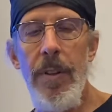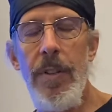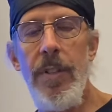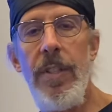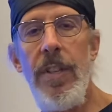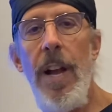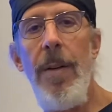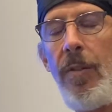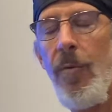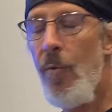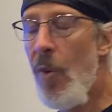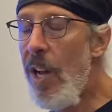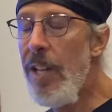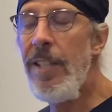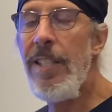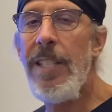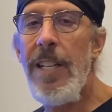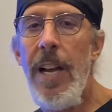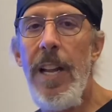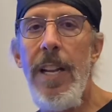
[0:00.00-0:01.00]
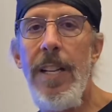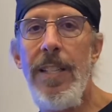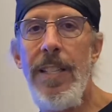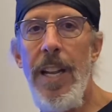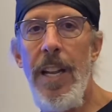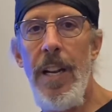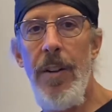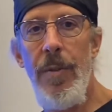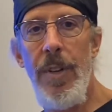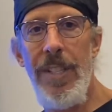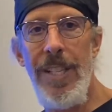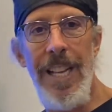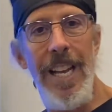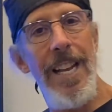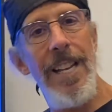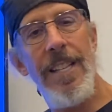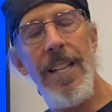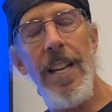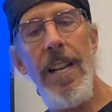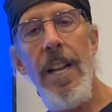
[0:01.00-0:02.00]
Some, one study said it was
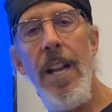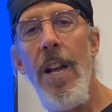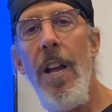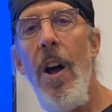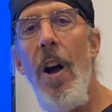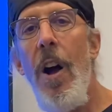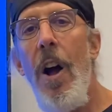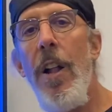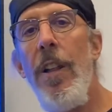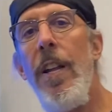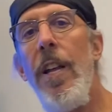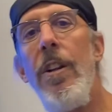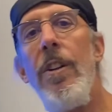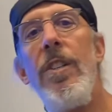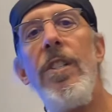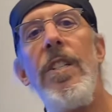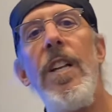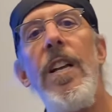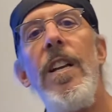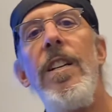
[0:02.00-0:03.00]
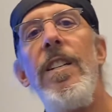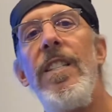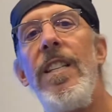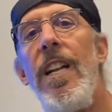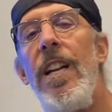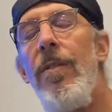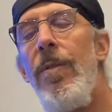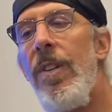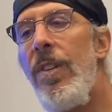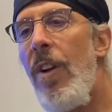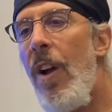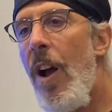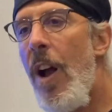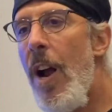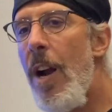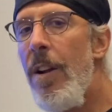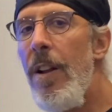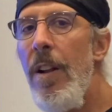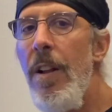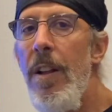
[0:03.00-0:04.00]
easy, all the other studies said it was
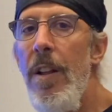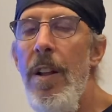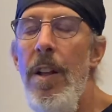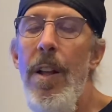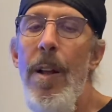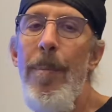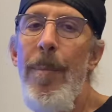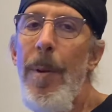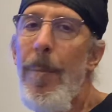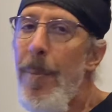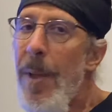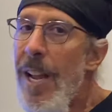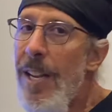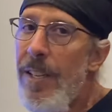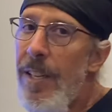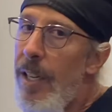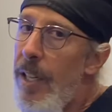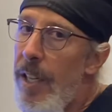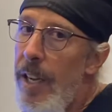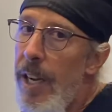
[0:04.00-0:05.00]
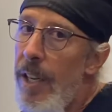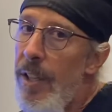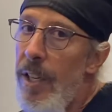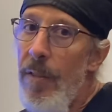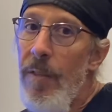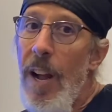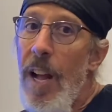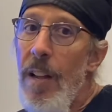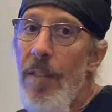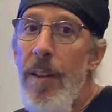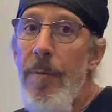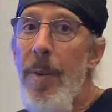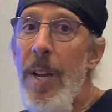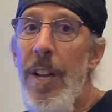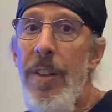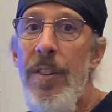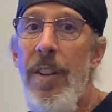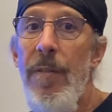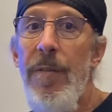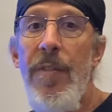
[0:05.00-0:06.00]
hard, but basically it's irrelevant
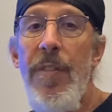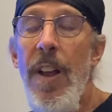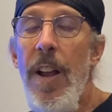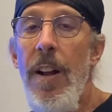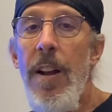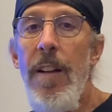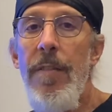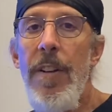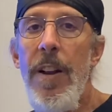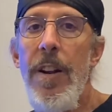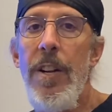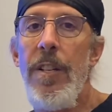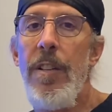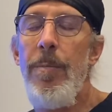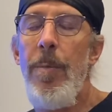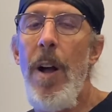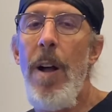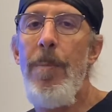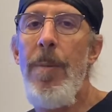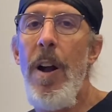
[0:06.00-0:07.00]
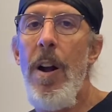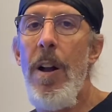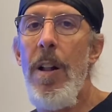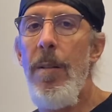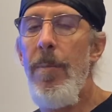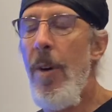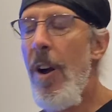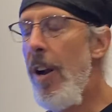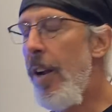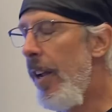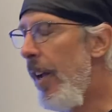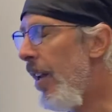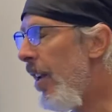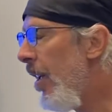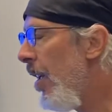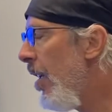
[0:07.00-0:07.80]
because it's a very, very small part of the market.